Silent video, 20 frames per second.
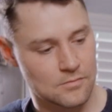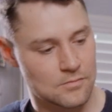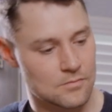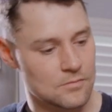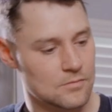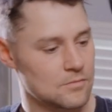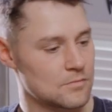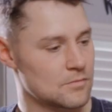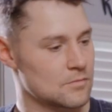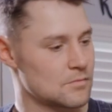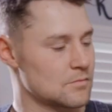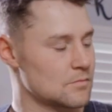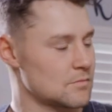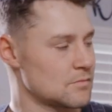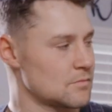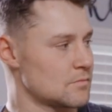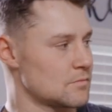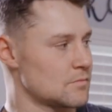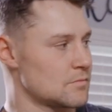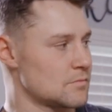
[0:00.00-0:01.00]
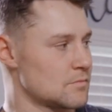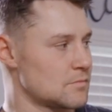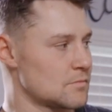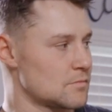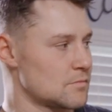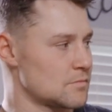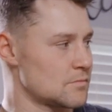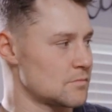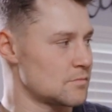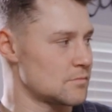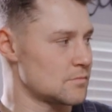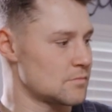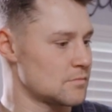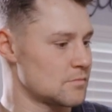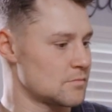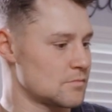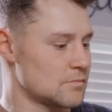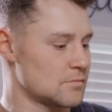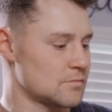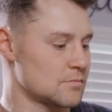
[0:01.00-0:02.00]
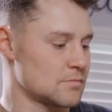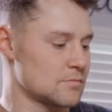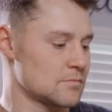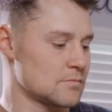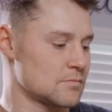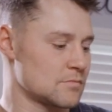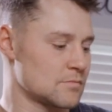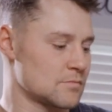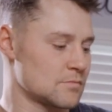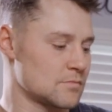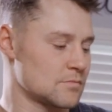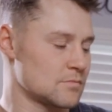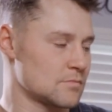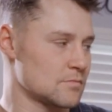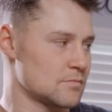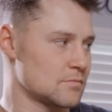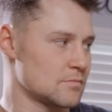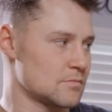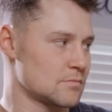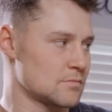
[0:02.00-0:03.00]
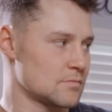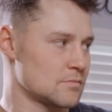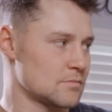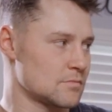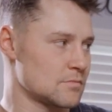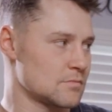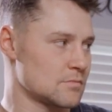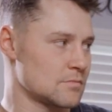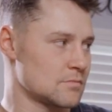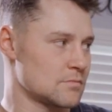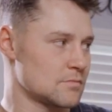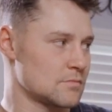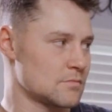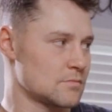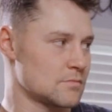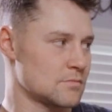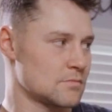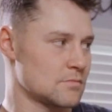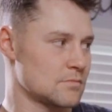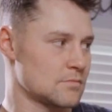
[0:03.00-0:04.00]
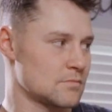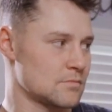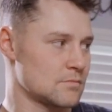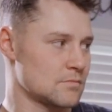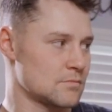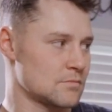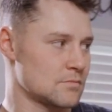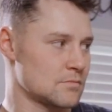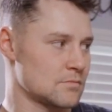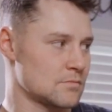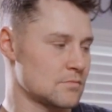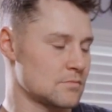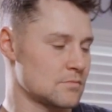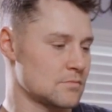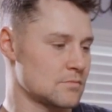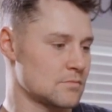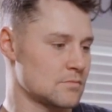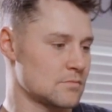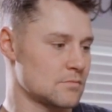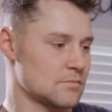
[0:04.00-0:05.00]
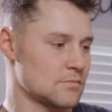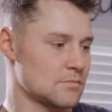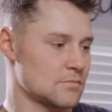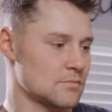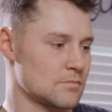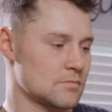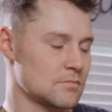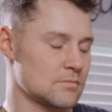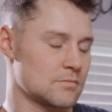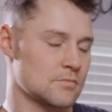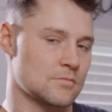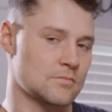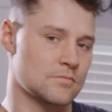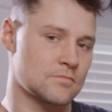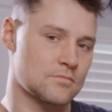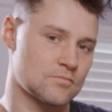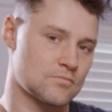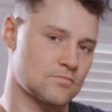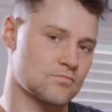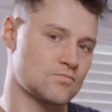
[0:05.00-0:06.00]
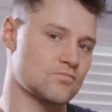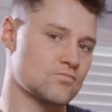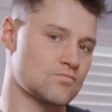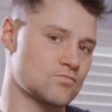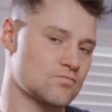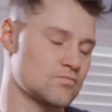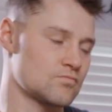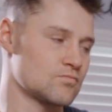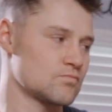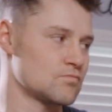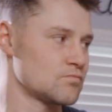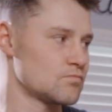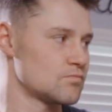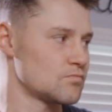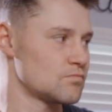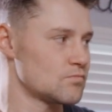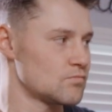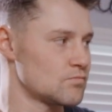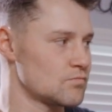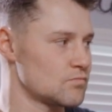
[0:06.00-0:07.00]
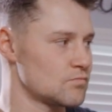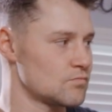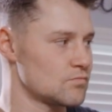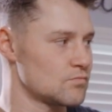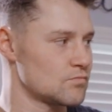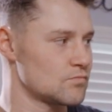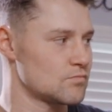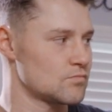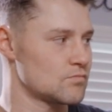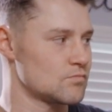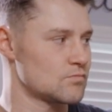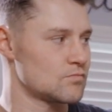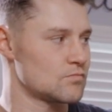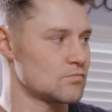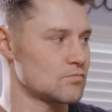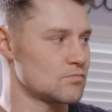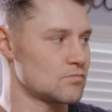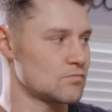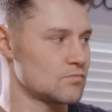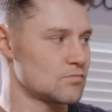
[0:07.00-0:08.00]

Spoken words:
This person isn't speaking.